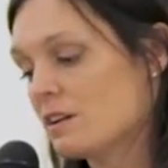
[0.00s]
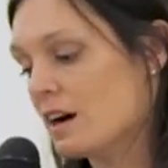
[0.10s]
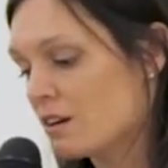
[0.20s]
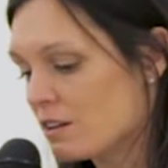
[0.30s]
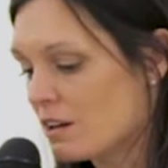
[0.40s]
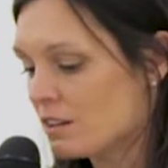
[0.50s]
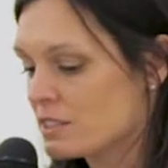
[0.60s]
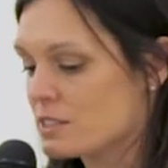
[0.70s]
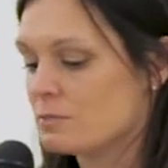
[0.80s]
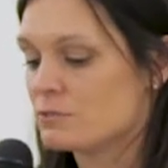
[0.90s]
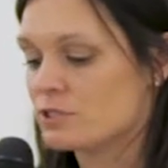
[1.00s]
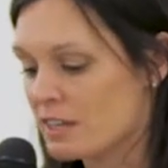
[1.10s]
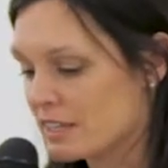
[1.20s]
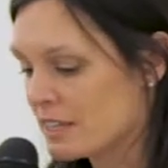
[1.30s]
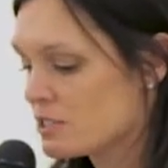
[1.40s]
Alcoholism,
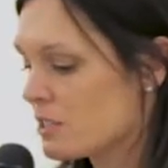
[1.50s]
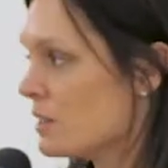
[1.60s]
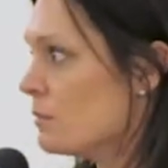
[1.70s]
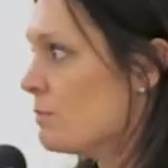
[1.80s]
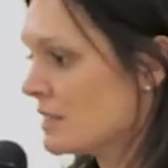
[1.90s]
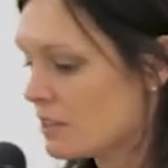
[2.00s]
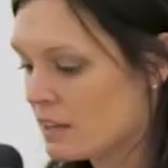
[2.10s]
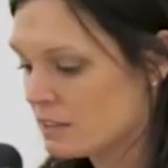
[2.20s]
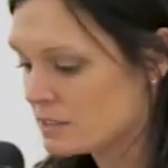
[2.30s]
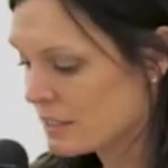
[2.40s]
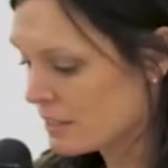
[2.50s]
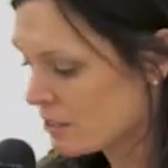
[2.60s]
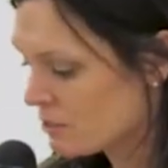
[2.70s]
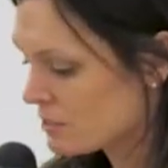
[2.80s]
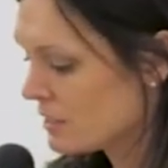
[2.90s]
drug addiction, mental health
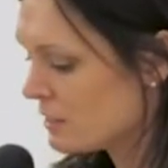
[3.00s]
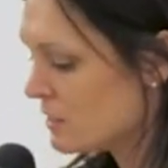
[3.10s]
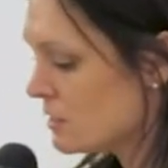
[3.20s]
diagnosis,